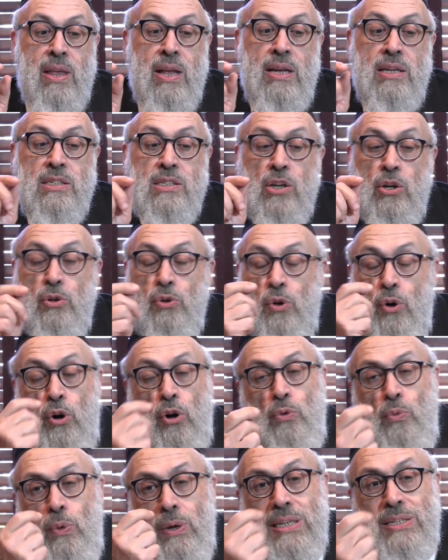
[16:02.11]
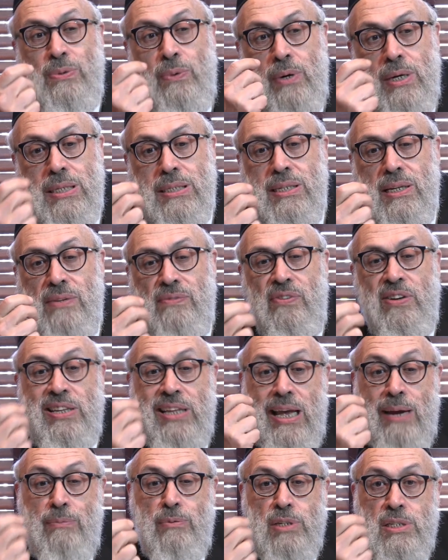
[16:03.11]
So always when it says
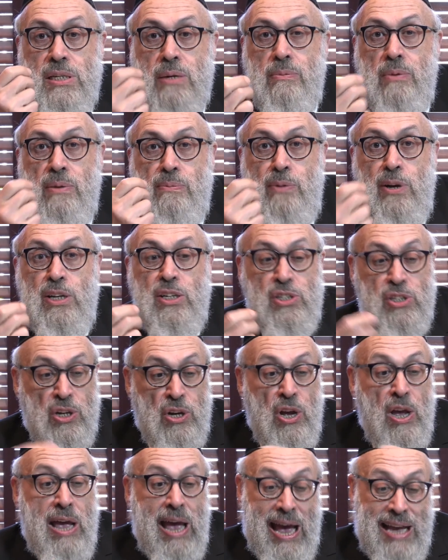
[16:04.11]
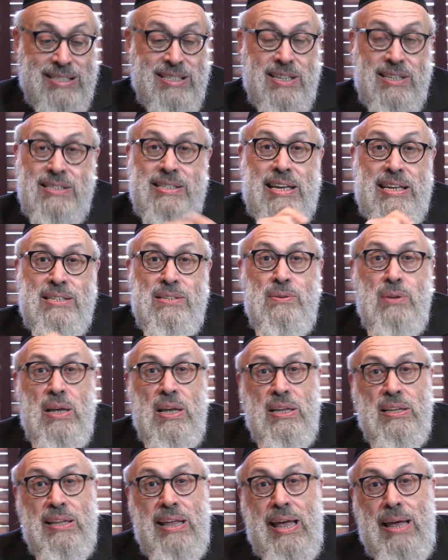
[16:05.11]
Vaydaber Hashem al Moshe, as it says
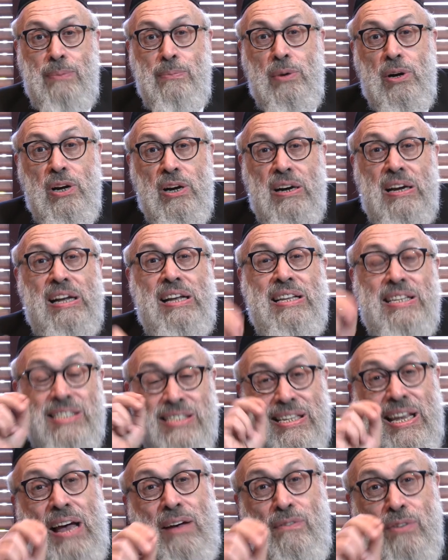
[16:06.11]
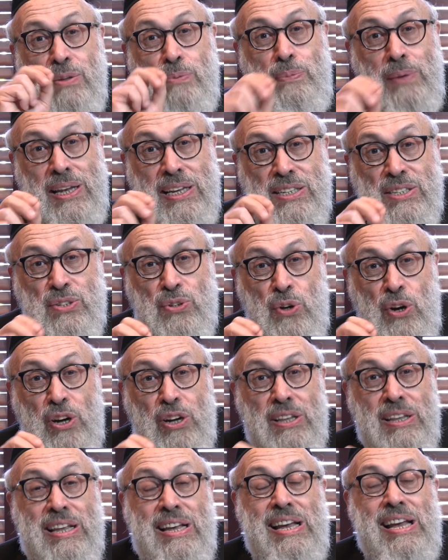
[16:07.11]
in Emor, Tzaveh b'nei
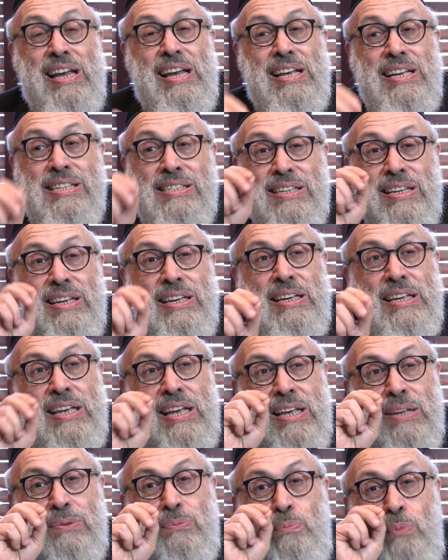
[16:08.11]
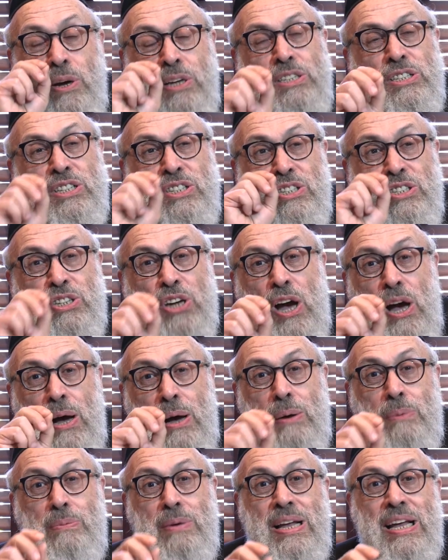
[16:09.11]
Yisrael, Moshe's
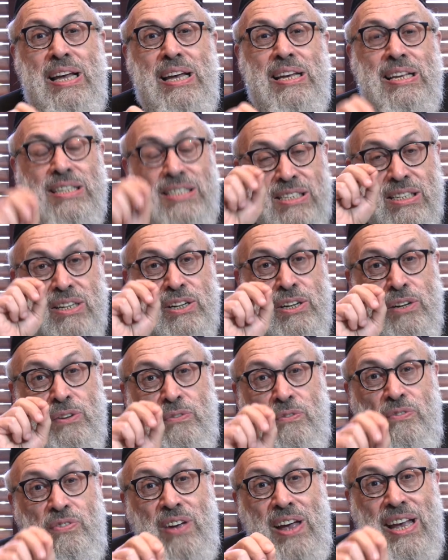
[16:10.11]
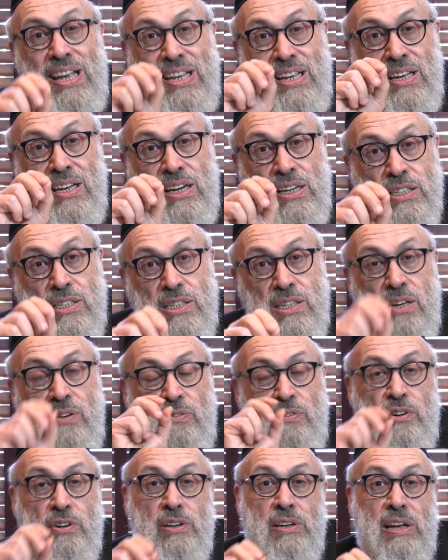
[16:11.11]
job is to convey a
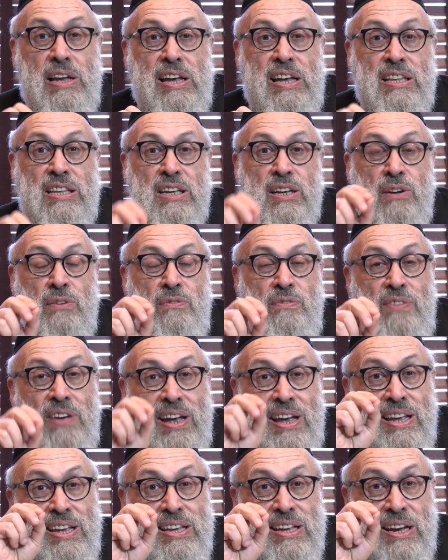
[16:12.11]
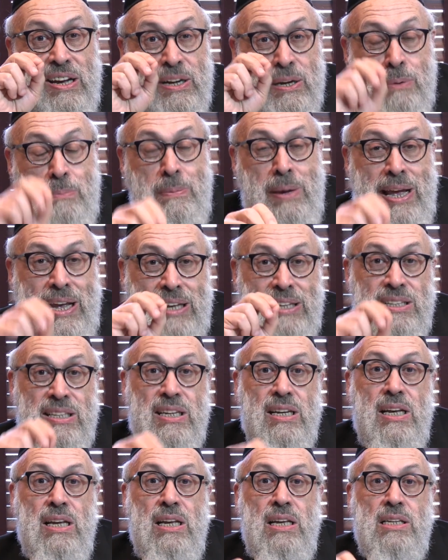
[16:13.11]
tzivoy, to convey a command.
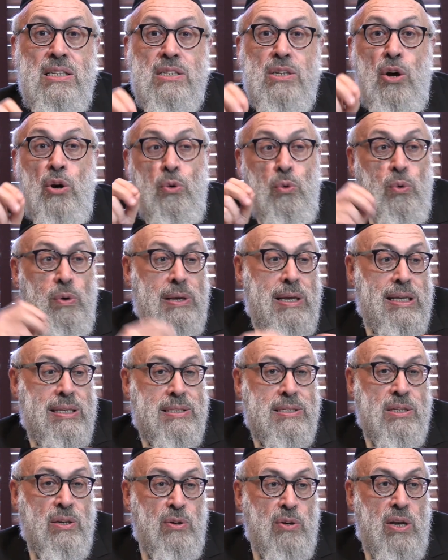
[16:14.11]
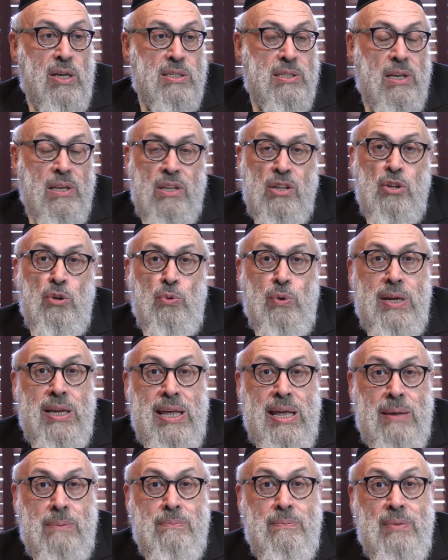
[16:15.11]
So it's nothing to do with
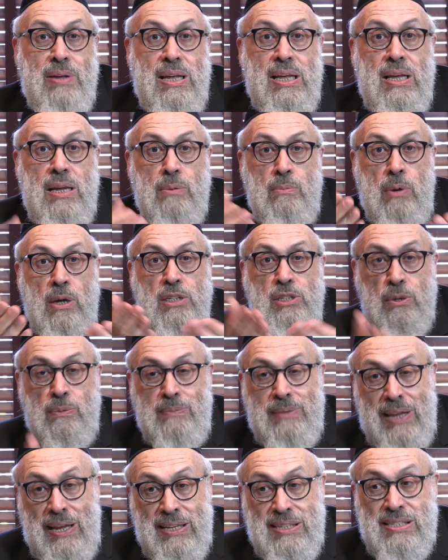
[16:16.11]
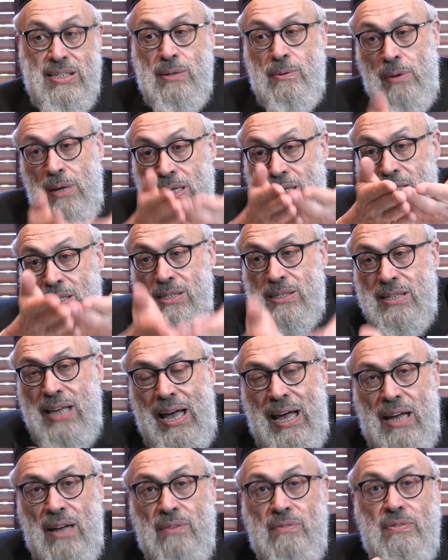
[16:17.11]
him. Hashem tells it,
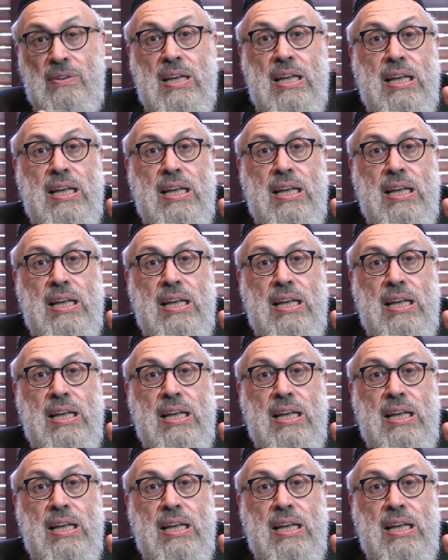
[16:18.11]
Stav.